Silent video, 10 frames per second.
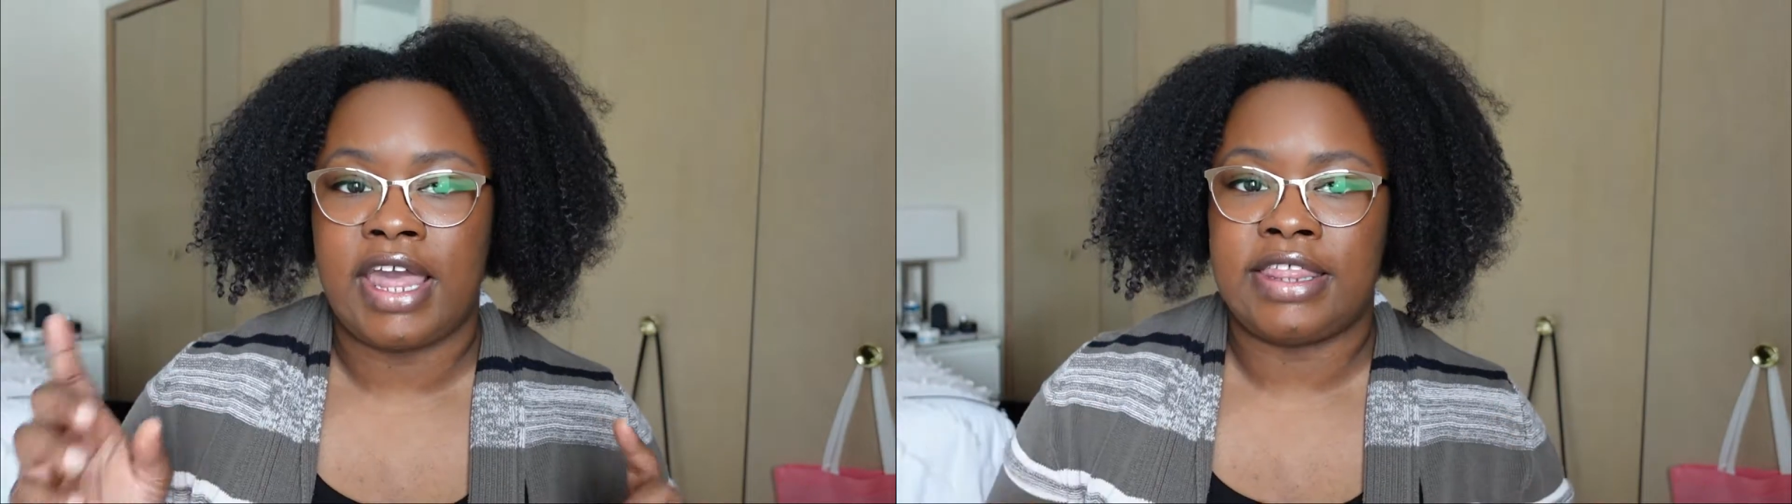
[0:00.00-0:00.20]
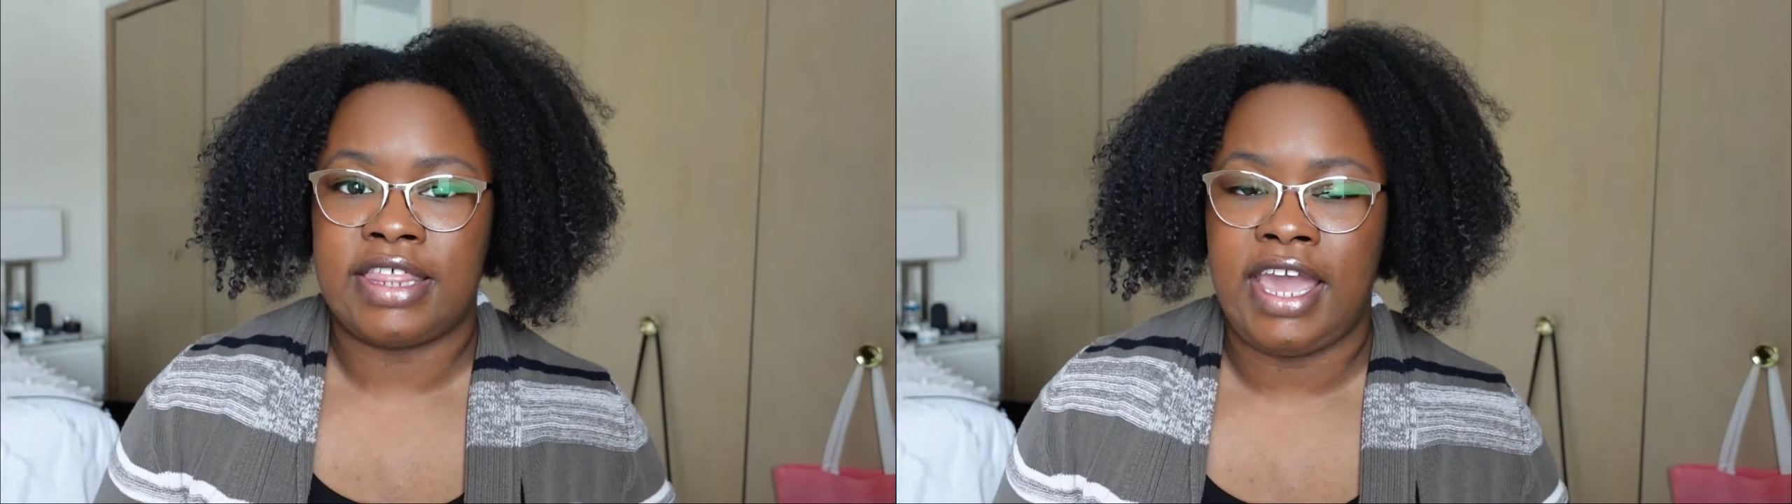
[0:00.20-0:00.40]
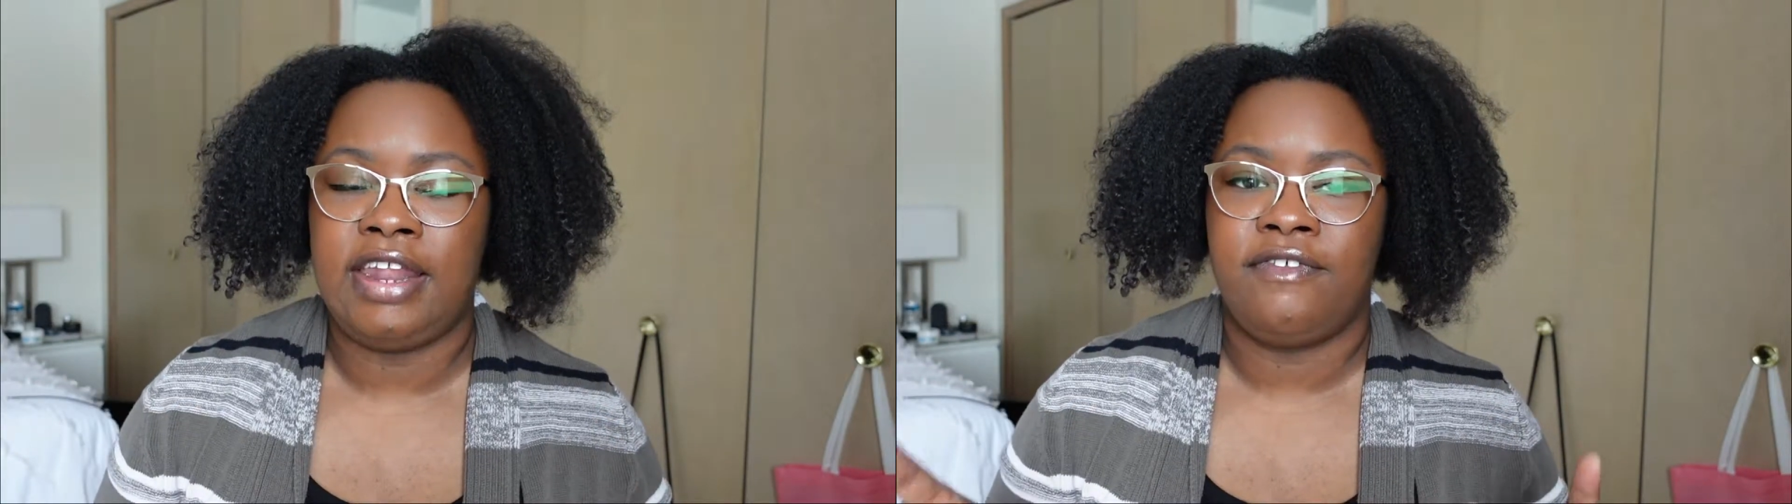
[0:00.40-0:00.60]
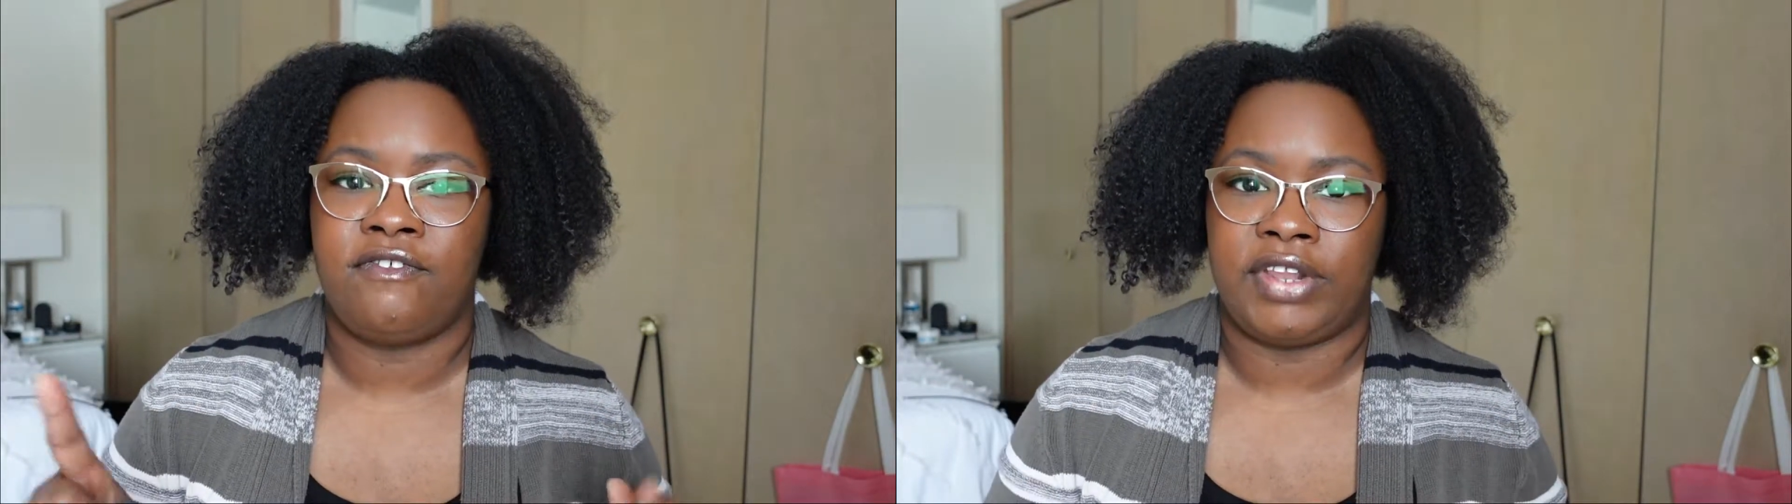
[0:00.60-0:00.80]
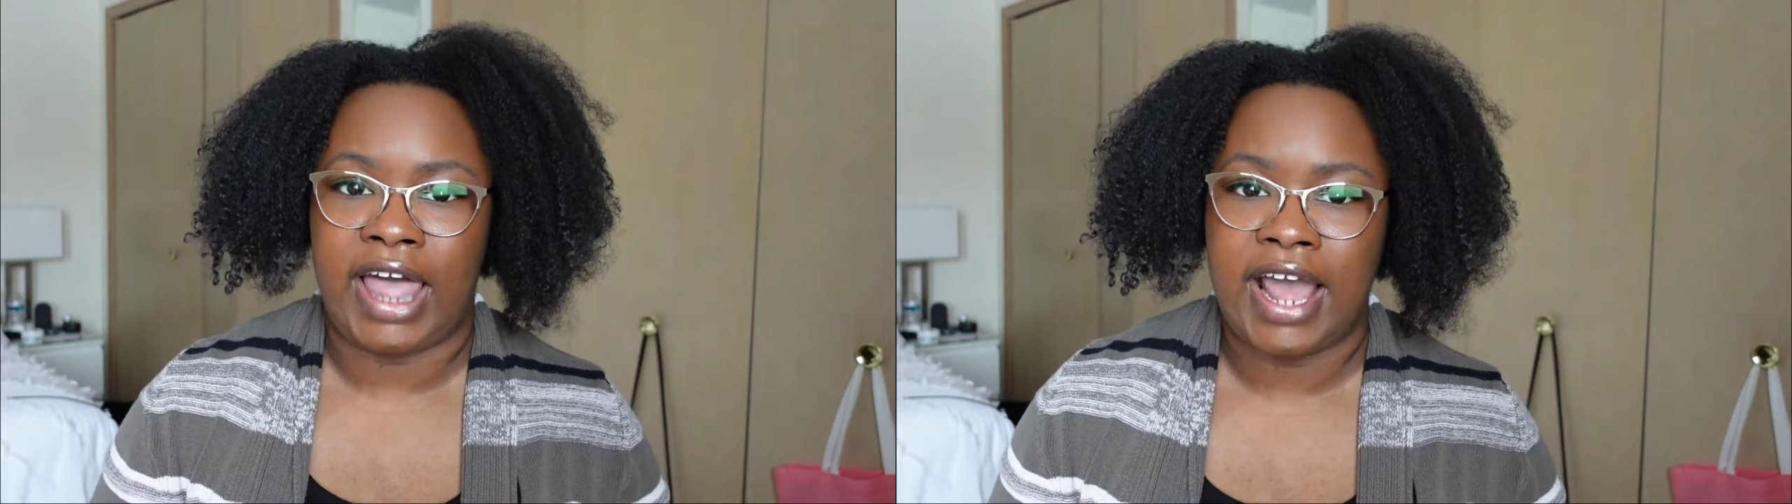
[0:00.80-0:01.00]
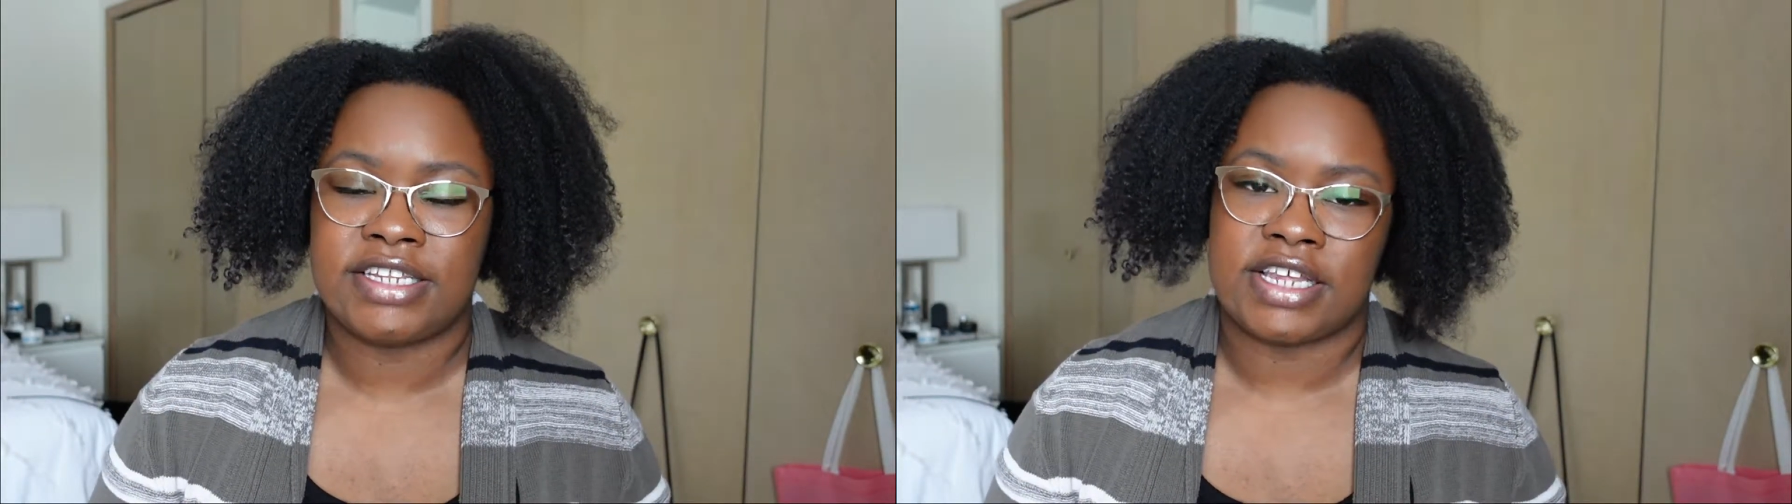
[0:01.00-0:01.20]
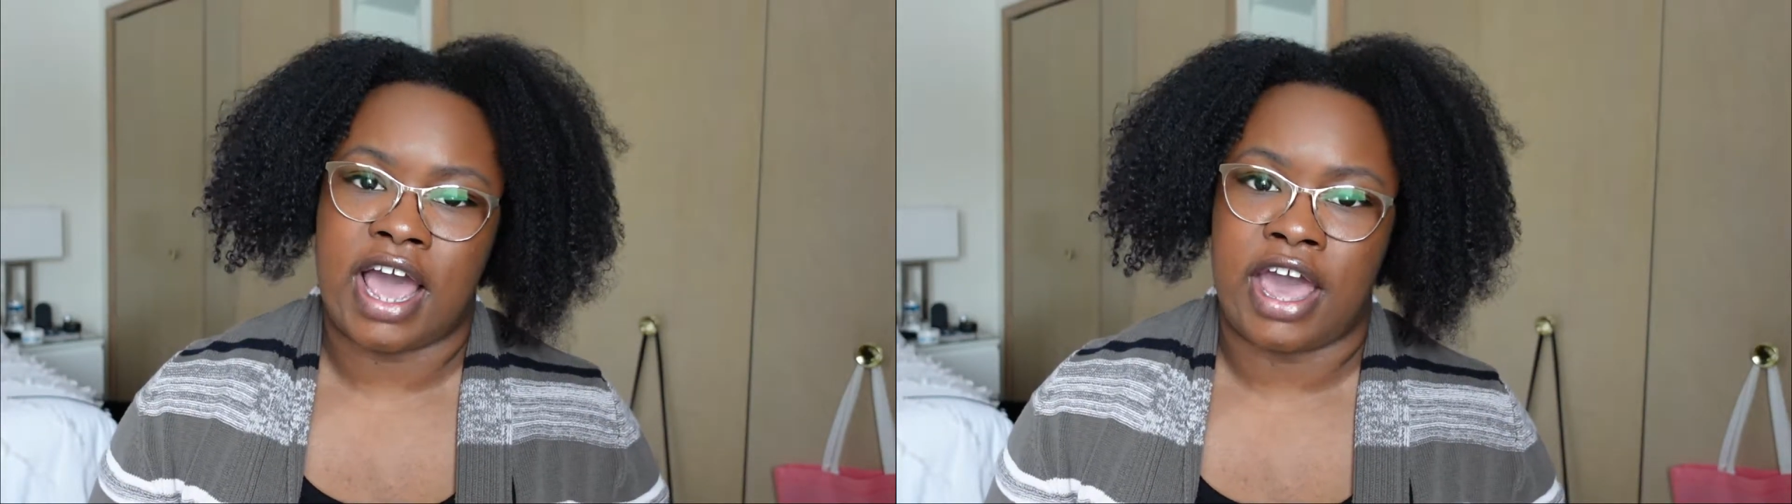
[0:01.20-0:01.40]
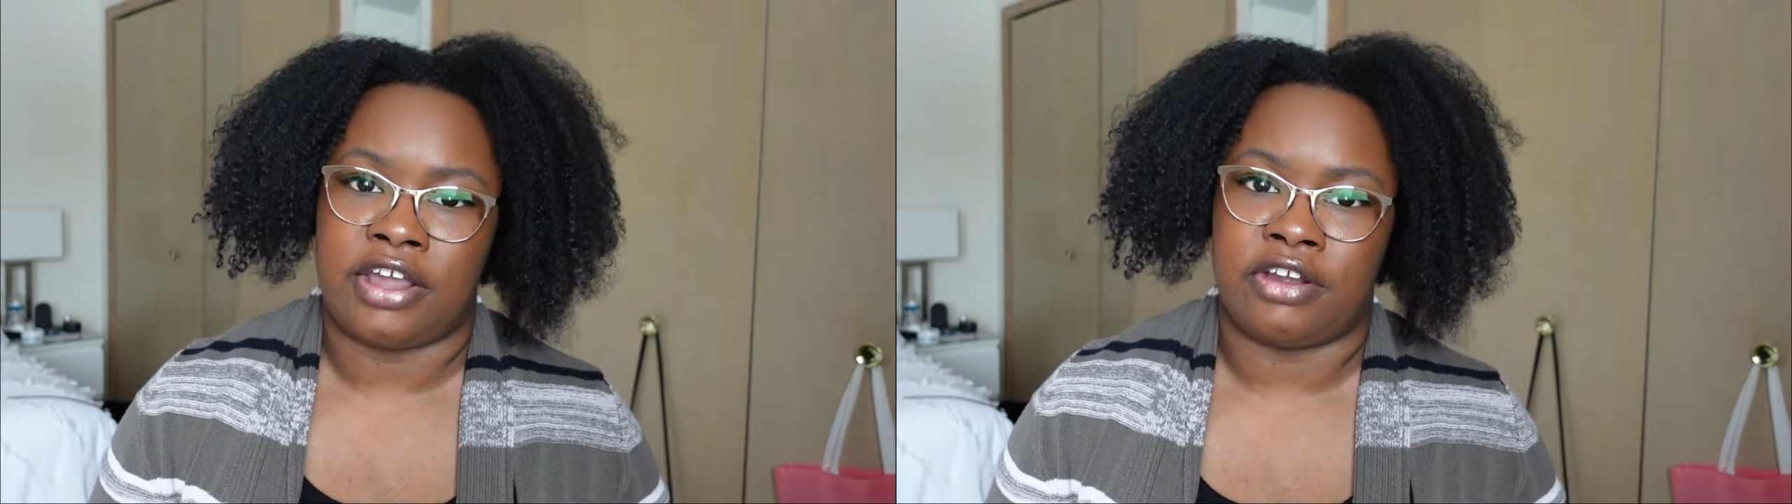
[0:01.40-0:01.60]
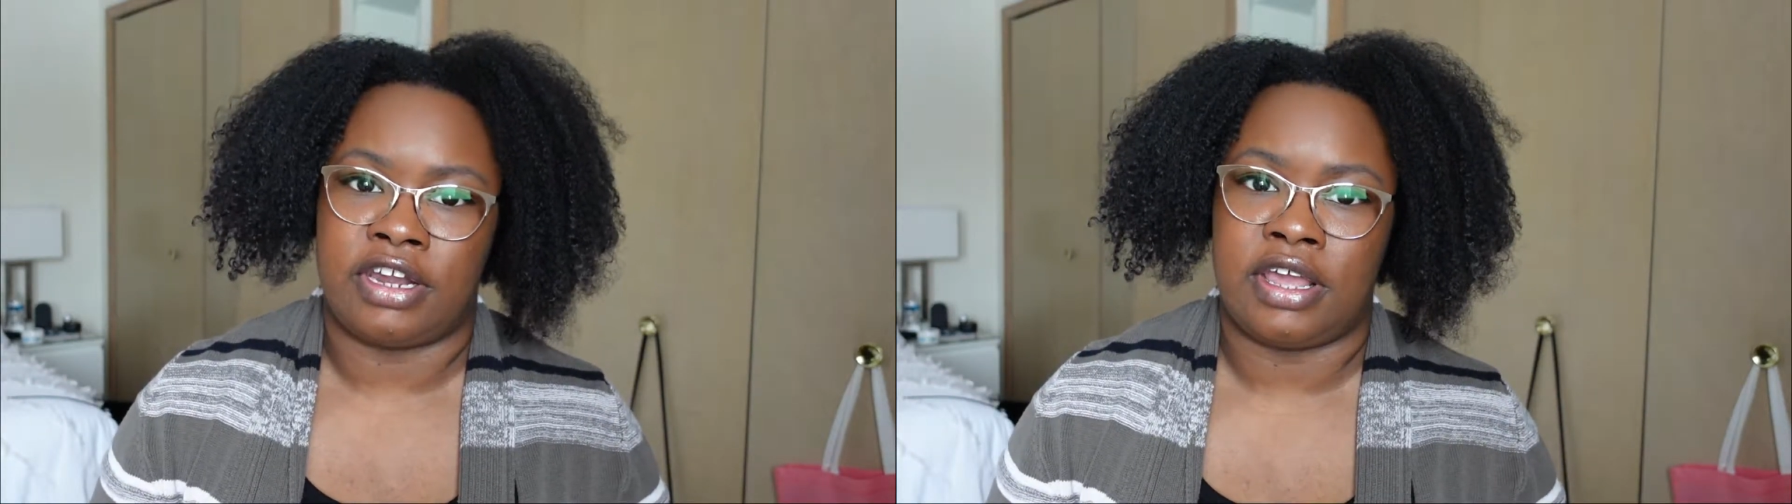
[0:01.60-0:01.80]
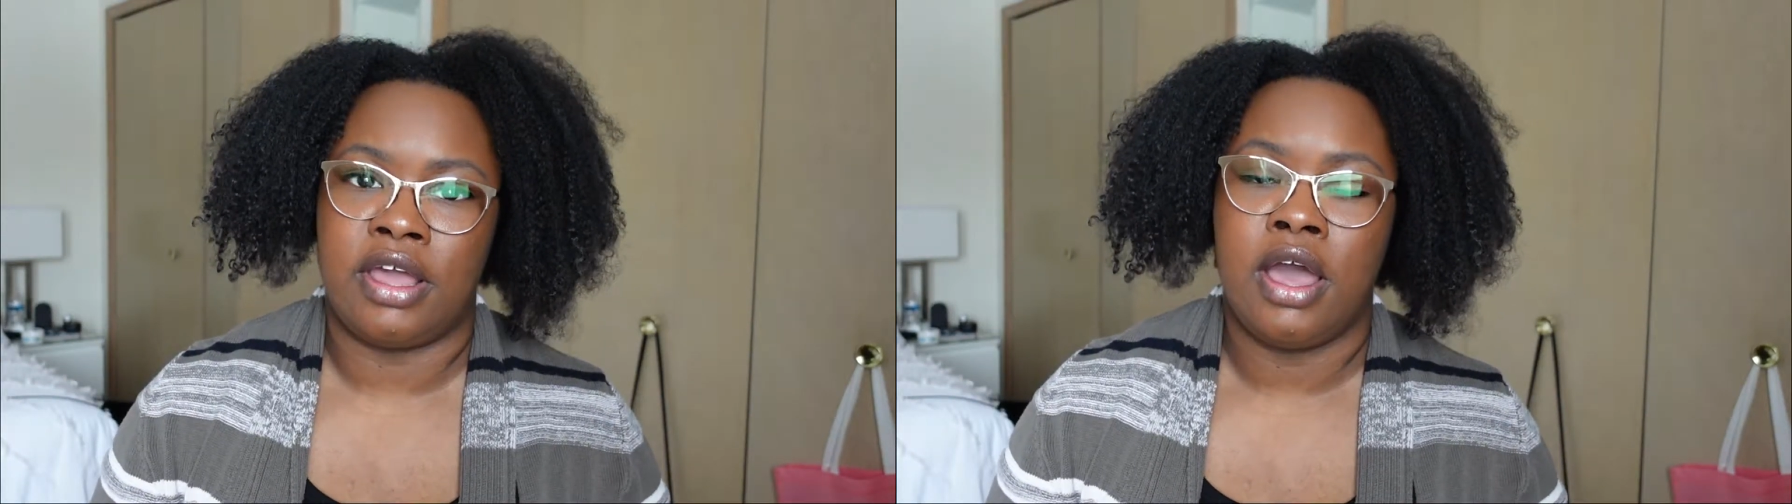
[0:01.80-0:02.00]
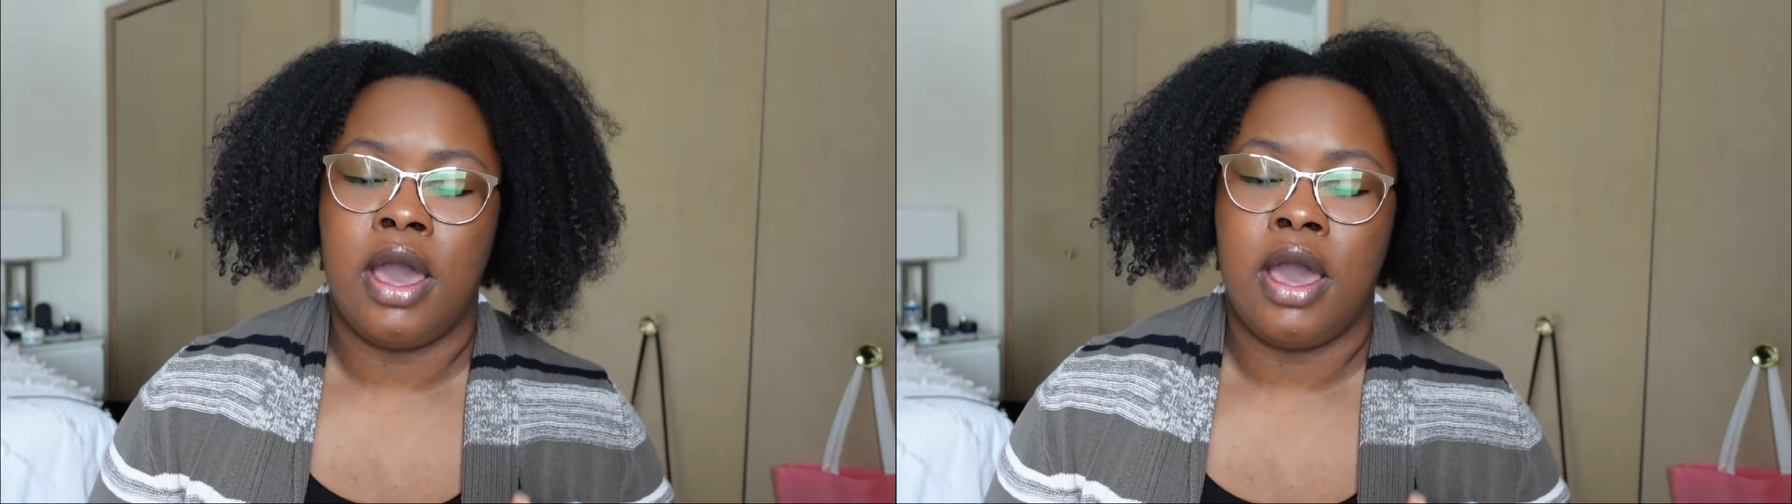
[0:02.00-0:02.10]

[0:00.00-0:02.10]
and then flat iron it.